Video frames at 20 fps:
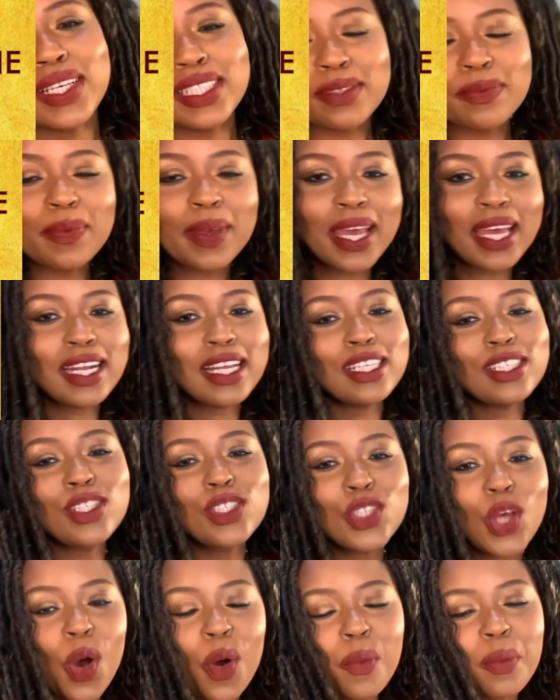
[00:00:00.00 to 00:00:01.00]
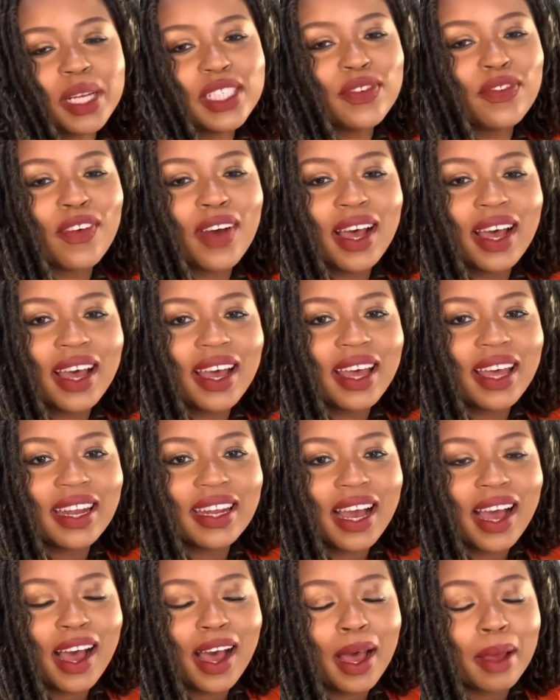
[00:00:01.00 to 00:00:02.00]
it's been so much fun
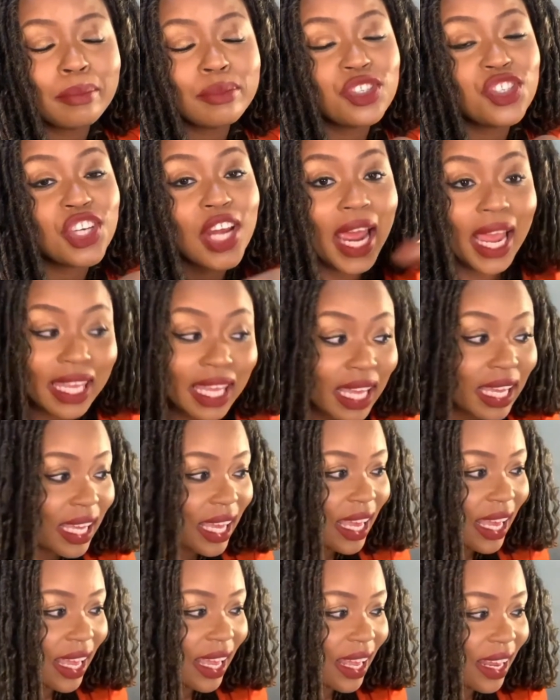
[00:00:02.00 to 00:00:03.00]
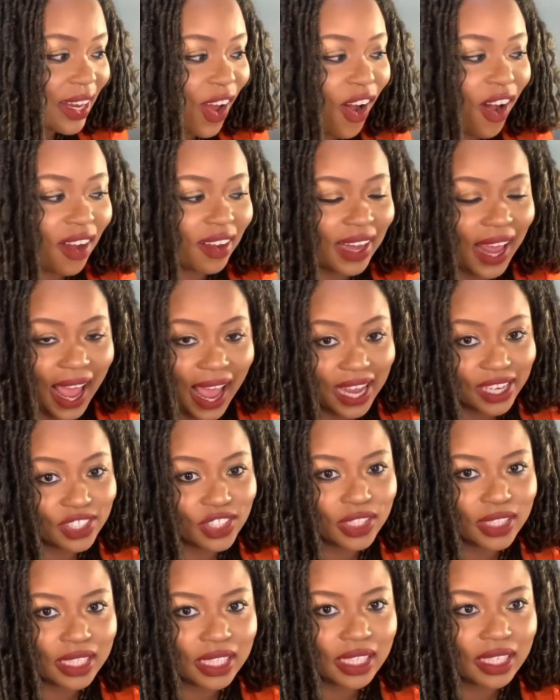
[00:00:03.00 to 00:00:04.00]
checking in on
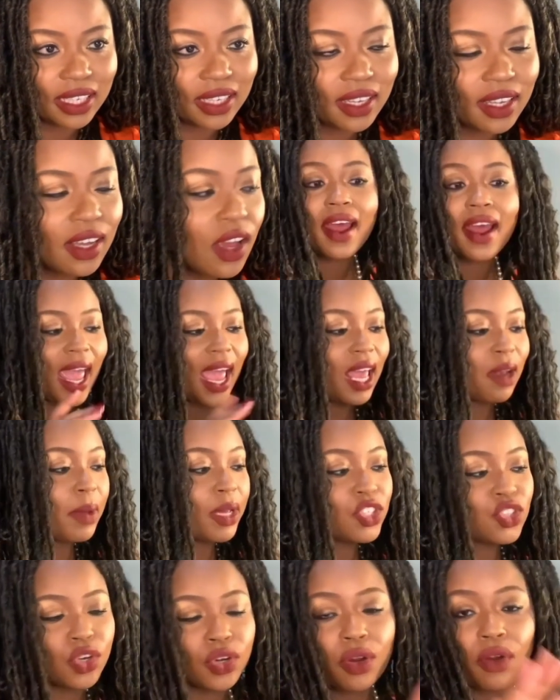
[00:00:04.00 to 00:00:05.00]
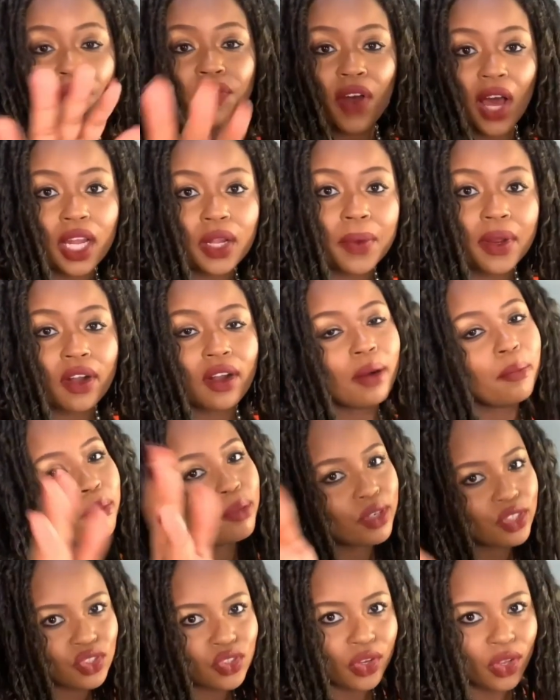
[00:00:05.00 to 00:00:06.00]
Ashley. And make sure you're following her. I'm
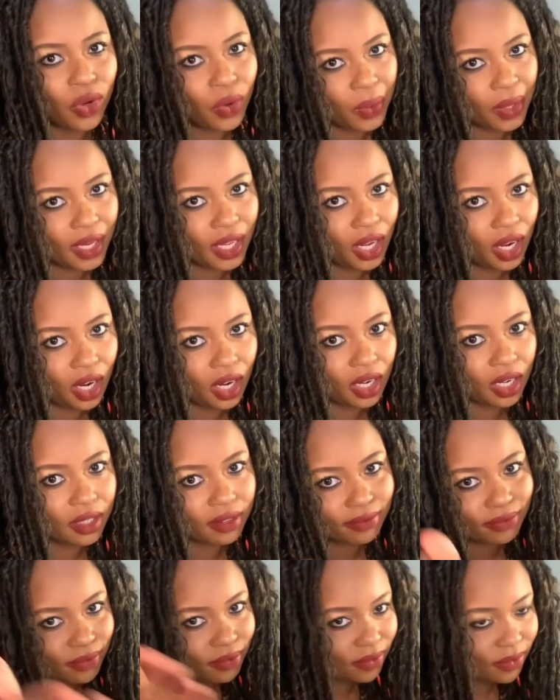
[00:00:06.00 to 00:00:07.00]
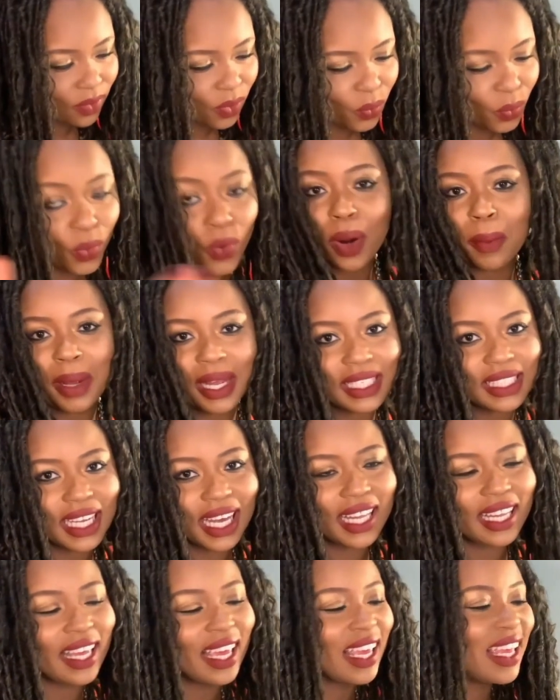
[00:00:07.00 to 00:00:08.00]
pretty sure you already are. Who am I
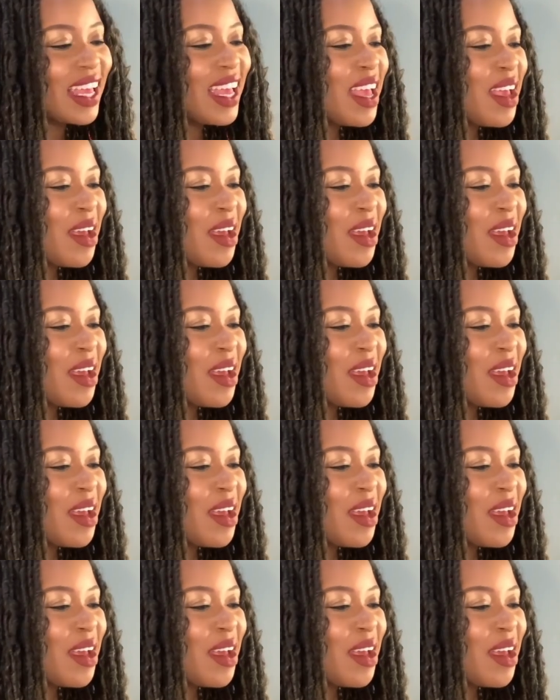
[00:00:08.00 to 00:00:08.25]
telling?